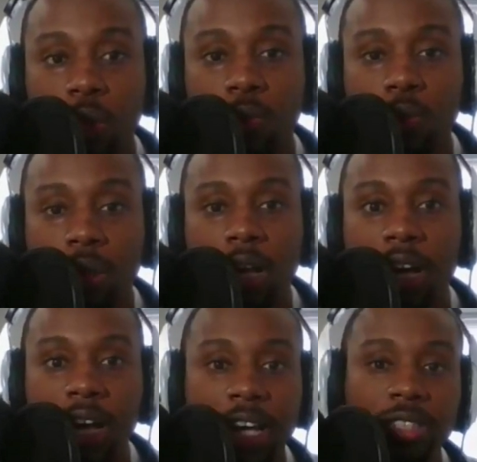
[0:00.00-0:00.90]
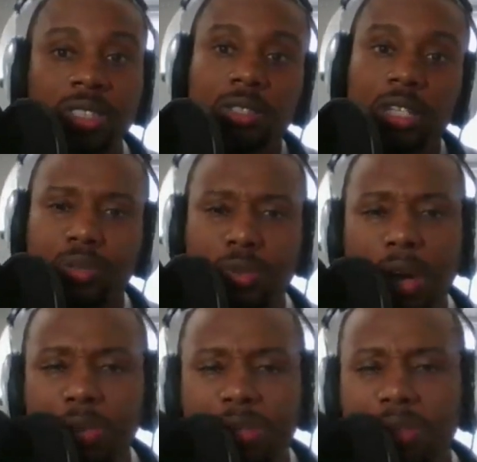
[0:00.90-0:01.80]
And when I ask, like,
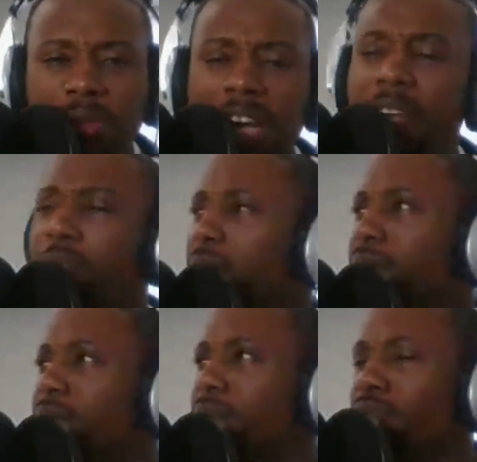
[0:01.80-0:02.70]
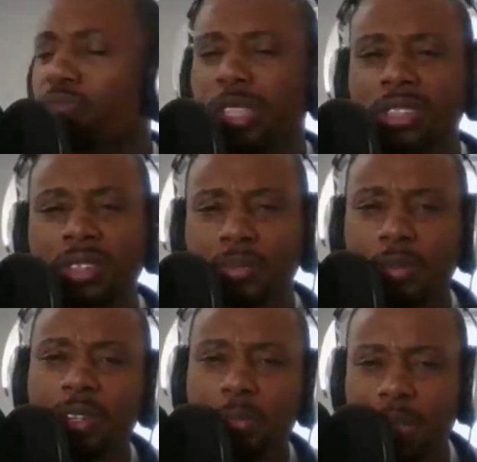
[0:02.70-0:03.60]
why would you do that? It's always
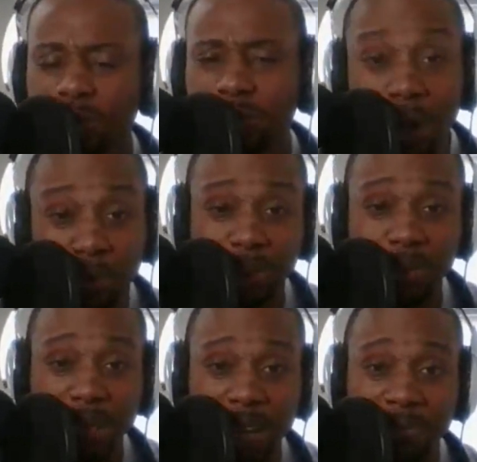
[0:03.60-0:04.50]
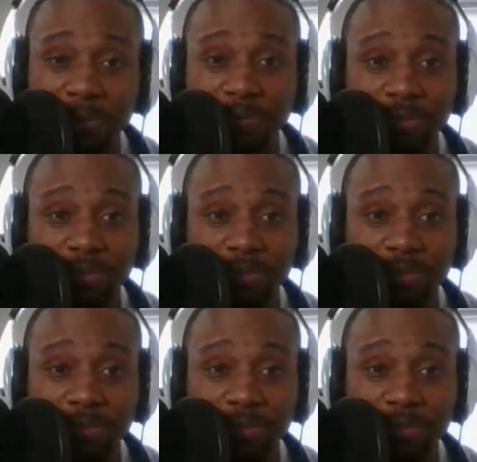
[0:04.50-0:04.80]
my question. Why would you do that?